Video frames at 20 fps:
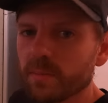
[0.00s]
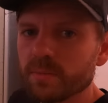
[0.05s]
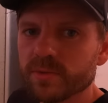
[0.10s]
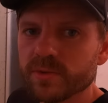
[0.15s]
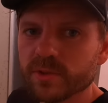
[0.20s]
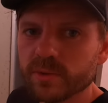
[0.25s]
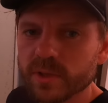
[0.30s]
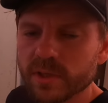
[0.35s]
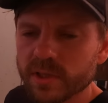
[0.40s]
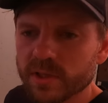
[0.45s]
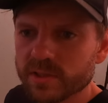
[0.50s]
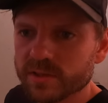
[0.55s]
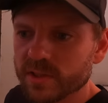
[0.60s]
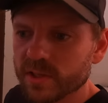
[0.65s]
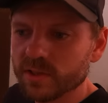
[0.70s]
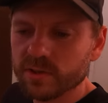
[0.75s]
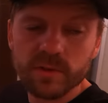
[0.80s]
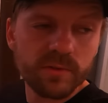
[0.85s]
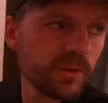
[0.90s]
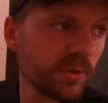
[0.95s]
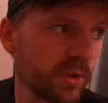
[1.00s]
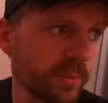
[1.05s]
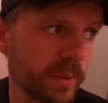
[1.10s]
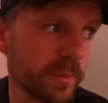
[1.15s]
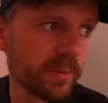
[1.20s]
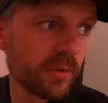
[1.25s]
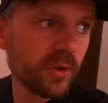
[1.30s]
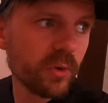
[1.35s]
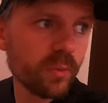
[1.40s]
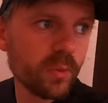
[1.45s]
numb to it. And I was like, of all the
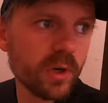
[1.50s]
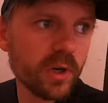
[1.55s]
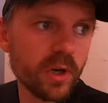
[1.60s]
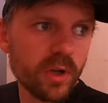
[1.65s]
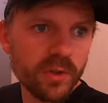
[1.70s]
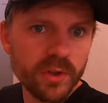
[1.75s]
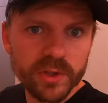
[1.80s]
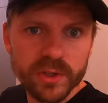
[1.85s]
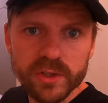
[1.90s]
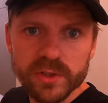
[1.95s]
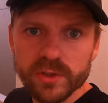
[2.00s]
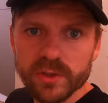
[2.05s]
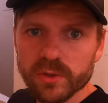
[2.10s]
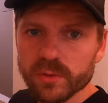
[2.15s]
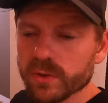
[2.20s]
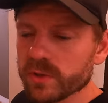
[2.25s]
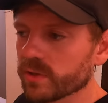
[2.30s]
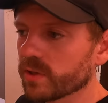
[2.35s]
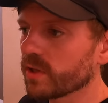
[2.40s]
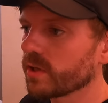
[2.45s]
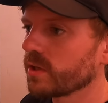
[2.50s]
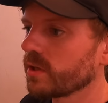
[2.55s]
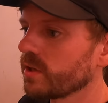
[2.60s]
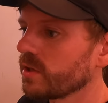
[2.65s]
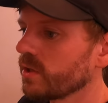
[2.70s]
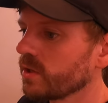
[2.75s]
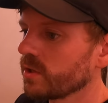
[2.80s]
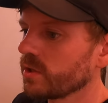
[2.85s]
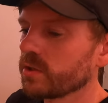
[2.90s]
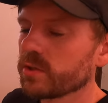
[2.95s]
people in the world that could do with
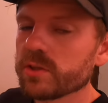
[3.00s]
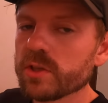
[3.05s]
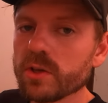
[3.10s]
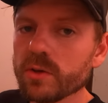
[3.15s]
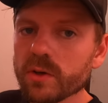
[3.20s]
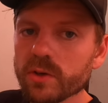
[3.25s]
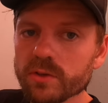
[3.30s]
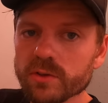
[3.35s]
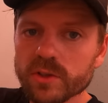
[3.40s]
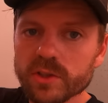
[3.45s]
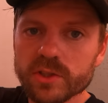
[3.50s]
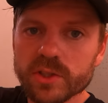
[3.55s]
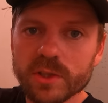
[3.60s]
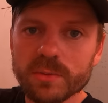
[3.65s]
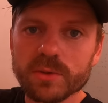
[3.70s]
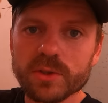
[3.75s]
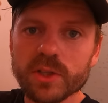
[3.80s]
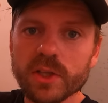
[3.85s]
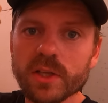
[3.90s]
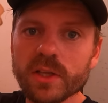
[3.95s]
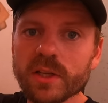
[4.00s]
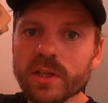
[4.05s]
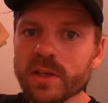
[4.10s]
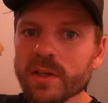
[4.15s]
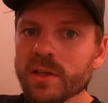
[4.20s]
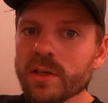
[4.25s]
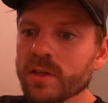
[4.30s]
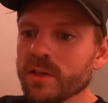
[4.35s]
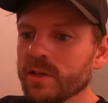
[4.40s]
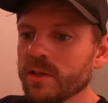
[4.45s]
200 Egyptian,
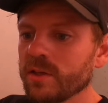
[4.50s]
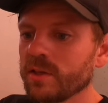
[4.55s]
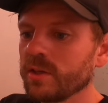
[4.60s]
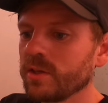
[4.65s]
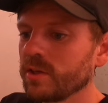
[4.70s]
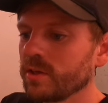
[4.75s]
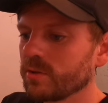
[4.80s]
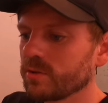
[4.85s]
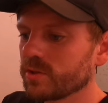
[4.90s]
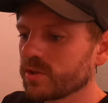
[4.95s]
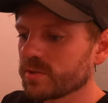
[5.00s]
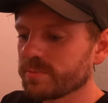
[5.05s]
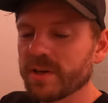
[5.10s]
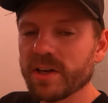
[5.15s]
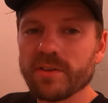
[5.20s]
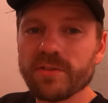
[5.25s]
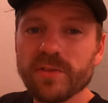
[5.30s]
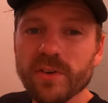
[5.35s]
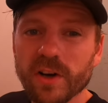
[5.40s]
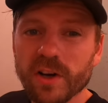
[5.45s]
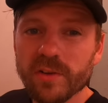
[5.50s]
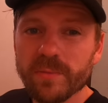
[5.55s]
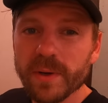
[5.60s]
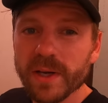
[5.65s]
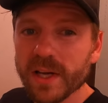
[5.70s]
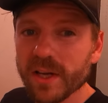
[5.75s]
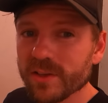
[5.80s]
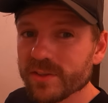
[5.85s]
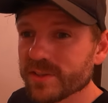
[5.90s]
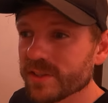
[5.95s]
which is about
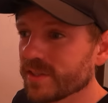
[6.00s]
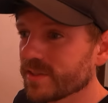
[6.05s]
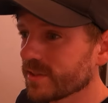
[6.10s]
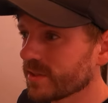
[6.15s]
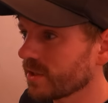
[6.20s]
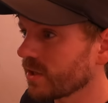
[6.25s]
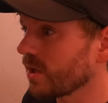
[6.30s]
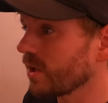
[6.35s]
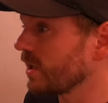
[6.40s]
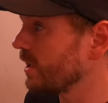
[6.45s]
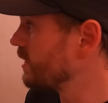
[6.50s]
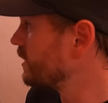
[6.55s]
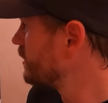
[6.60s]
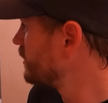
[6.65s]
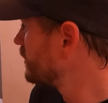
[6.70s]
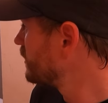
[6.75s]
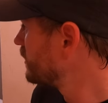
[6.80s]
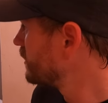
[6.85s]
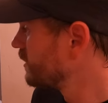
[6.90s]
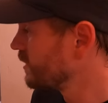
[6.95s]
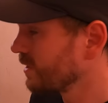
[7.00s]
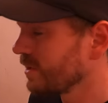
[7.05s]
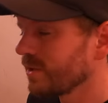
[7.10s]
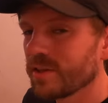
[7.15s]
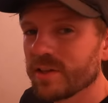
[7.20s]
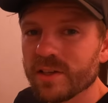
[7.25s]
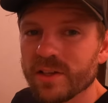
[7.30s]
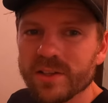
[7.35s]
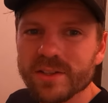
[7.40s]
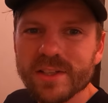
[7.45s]
£5, he's the guy.
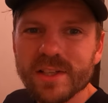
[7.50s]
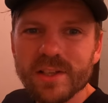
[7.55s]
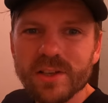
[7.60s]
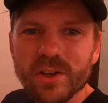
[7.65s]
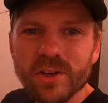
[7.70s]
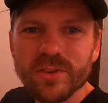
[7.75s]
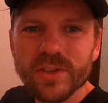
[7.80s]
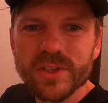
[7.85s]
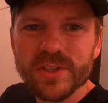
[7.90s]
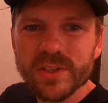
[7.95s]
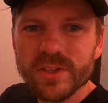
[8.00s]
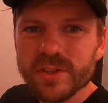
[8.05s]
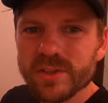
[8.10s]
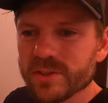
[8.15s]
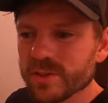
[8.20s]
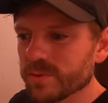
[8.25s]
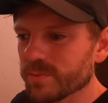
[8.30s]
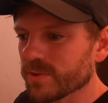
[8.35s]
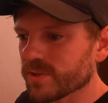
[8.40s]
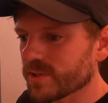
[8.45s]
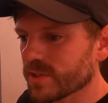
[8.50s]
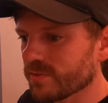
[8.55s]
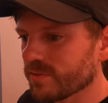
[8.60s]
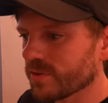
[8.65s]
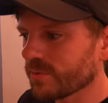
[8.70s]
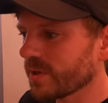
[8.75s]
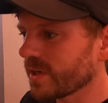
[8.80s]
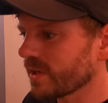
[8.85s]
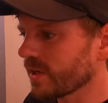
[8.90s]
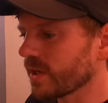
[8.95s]
You see a lot of these YouTubers giving
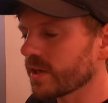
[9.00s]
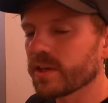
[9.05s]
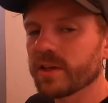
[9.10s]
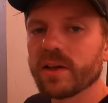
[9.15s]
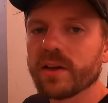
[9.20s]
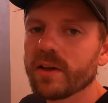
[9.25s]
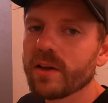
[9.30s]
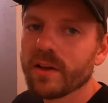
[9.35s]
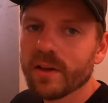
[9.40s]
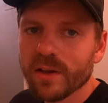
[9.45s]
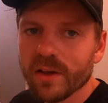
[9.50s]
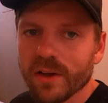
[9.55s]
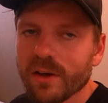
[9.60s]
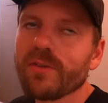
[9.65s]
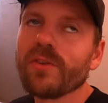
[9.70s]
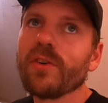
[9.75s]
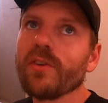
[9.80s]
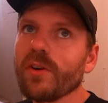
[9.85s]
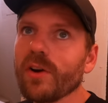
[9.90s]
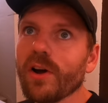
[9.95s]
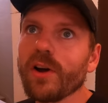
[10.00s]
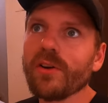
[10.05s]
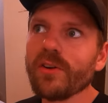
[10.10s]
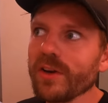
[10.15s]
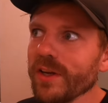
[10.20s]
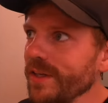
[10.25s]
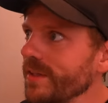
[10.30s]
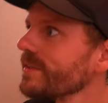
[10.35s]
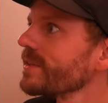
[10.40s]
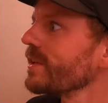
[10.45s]
away like
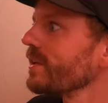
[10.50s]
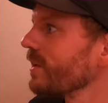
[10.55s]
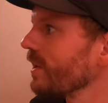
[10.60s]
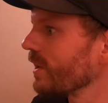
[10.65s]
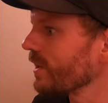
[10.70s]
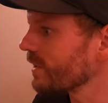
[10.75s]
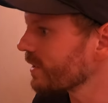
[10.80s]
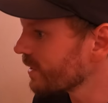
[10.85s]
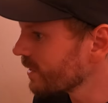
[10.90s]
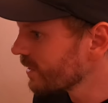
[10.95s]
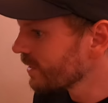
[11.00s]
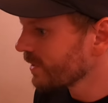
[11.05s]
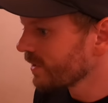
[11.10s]
Ferraris and like